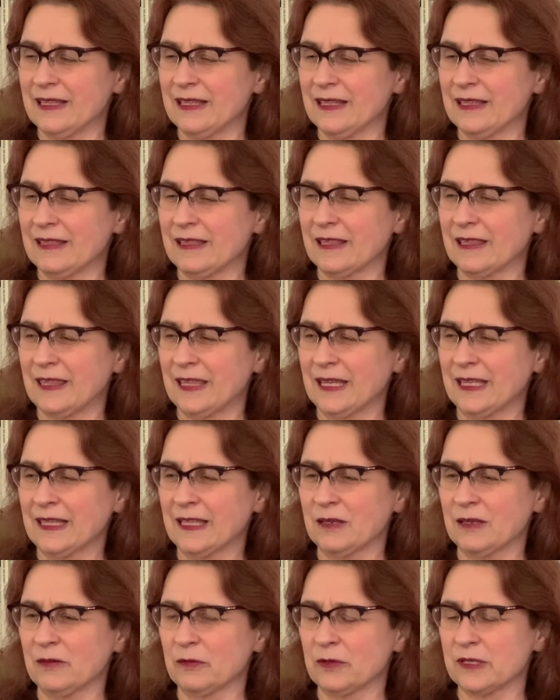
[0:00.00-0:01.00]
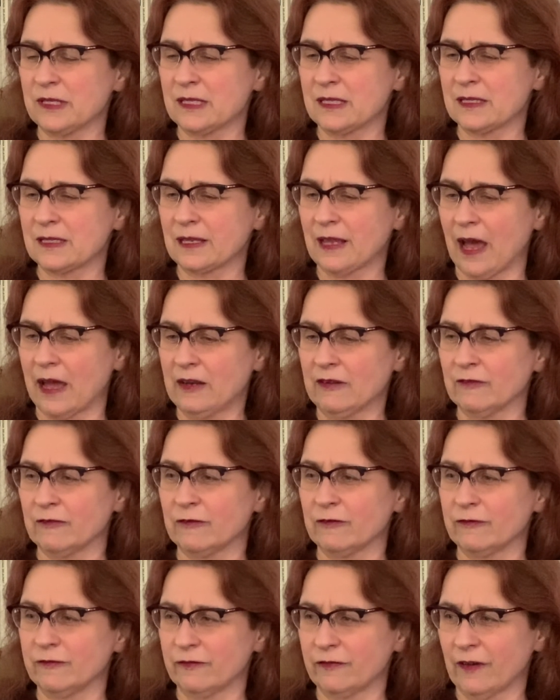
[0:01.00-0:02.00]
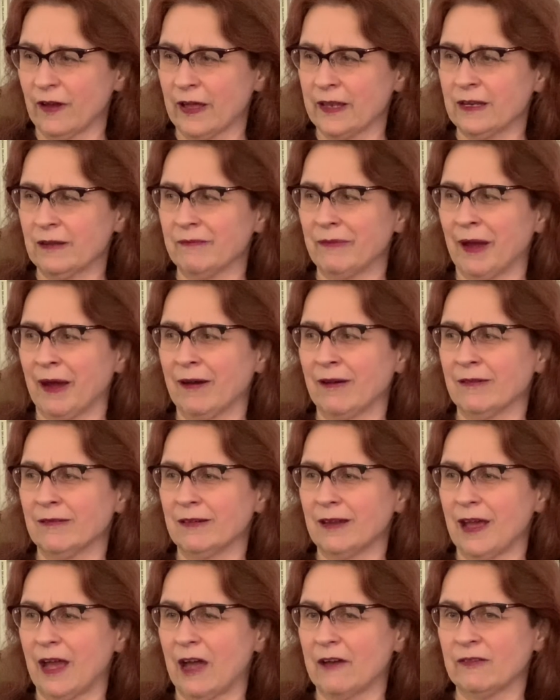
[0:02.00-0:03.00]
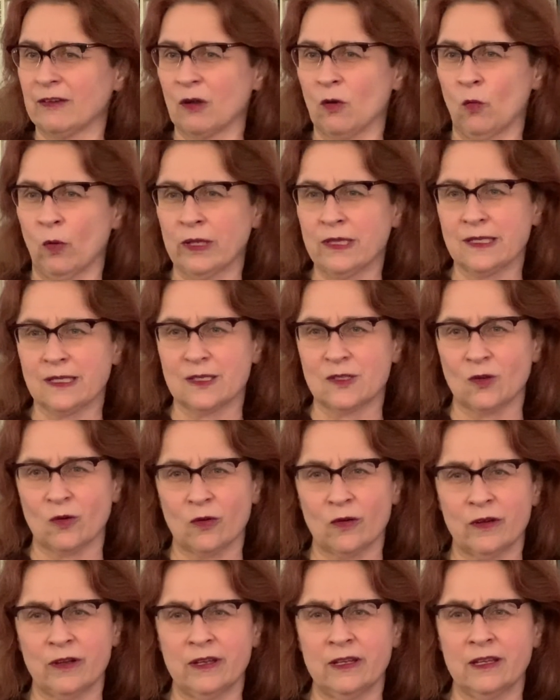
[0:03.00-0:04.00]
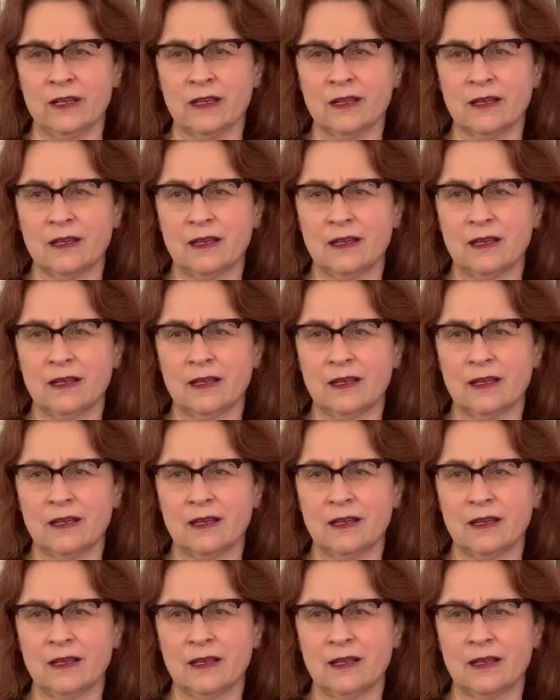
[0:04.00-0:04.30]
the thing that was kind of fun about having one story,